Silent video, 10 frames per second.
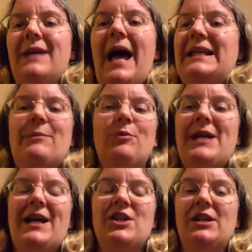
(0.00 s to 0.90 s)
added
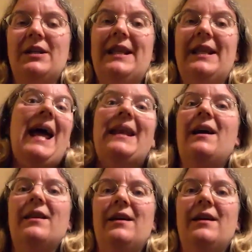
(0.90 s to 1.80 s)
protection than
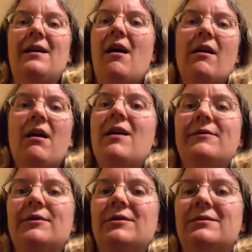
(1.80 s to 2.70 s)
any other
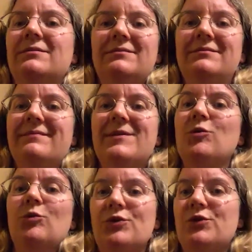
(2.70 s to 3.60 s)
archival
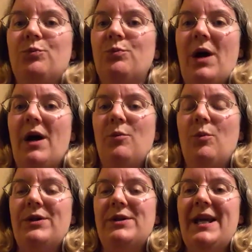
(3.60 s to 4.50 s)
source
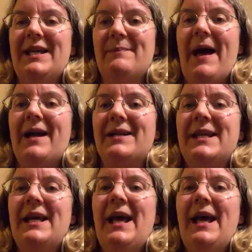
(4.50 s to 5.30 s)
would expect.